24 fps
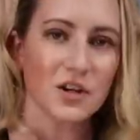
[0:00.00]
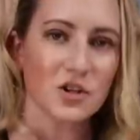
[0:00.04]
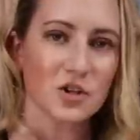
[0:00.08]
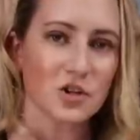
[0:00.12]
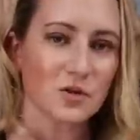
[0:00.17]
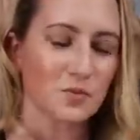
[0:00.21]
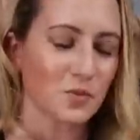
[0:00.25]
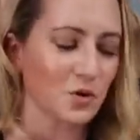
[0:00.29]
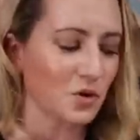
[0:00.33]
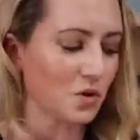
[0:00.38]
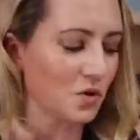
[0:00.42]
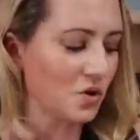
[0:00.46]

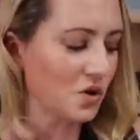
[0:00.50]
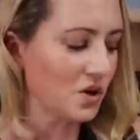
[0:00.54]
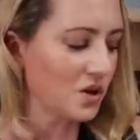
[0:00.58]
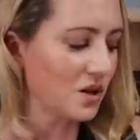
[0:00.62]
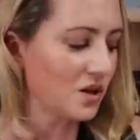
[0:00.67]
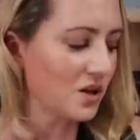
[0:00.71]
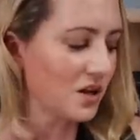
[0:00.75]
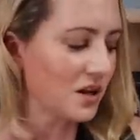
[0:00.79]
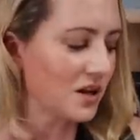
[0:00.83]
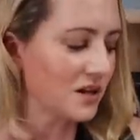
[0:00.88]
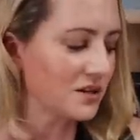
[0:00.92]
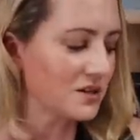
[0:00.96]
vegetable
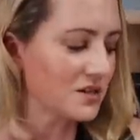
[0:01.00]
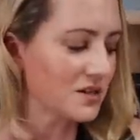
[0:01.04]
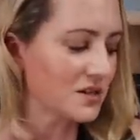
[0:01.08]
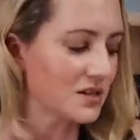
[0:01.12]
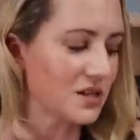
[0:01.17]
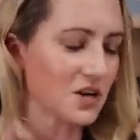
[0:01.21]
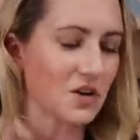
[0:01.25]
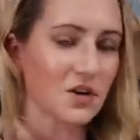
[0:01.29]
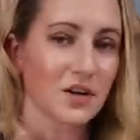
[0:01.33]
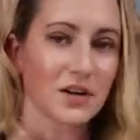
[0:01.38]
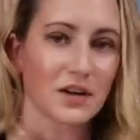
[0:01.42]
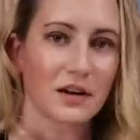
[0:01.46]
oil, and
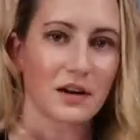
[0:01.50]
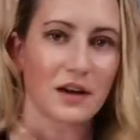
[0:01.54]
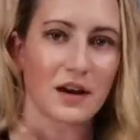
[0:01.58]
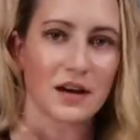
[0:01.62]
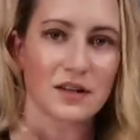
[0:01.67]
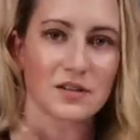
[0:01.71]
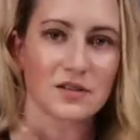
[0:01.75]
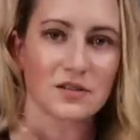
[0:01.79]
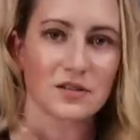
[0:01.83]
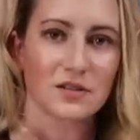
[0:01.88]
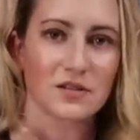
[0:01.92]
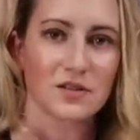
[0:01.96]
stearic
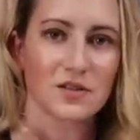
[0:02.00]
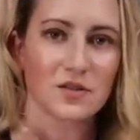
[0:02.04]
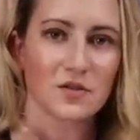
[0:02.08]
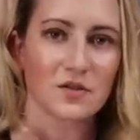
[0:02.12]
acid.